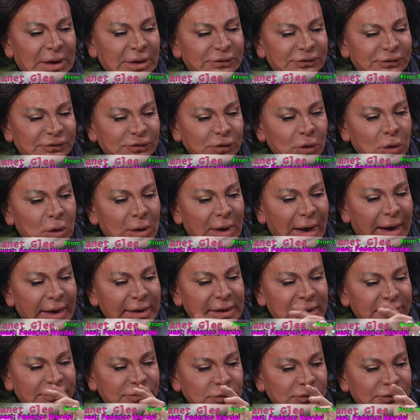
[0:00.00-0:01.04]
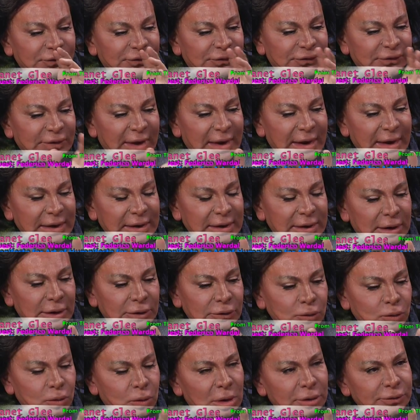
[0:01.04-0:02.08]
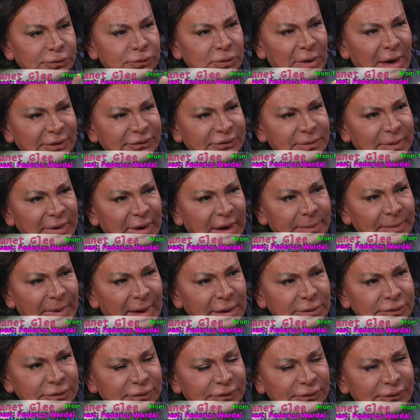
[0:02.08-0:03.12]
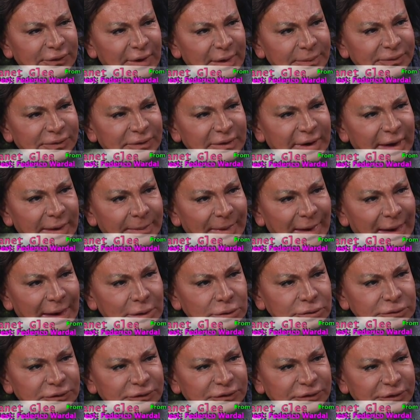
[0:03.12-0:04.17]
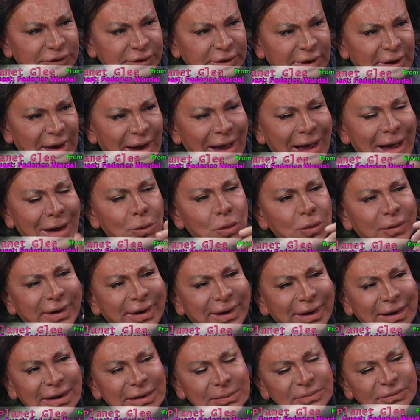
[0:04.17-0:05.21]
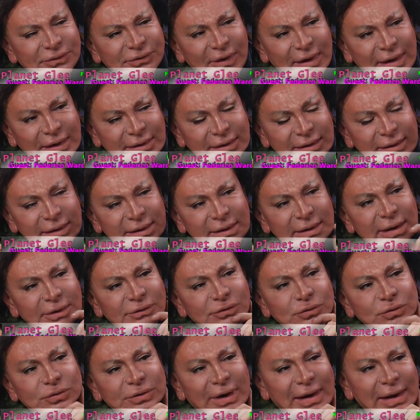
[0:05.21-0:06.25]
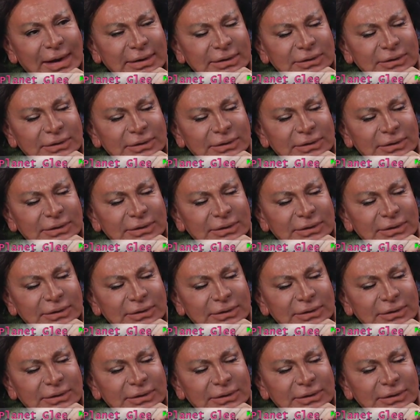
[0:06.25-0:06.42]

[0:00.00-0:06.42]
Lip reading: So I have to say, you want to ask me about something about how came the idea to write